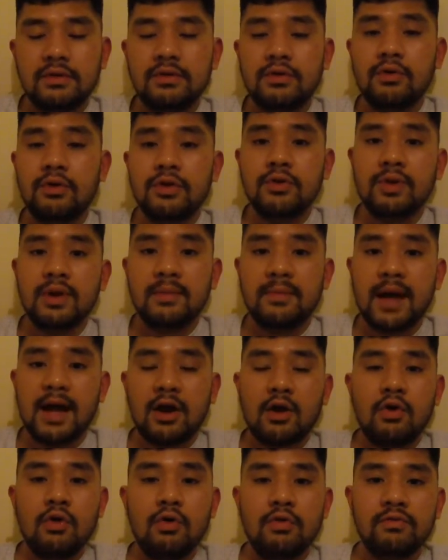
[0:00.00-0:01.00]
So on the way
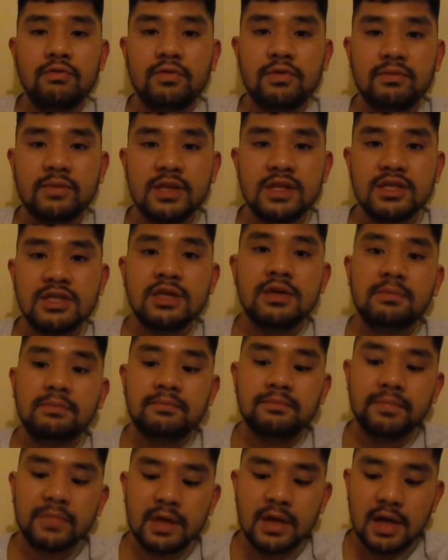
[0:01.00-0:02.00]
back home from the
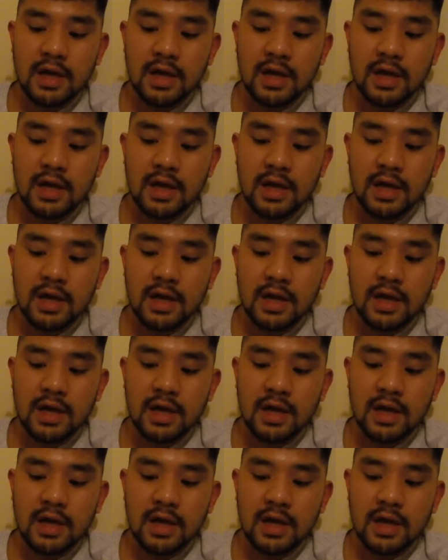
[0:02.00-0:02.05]
gym,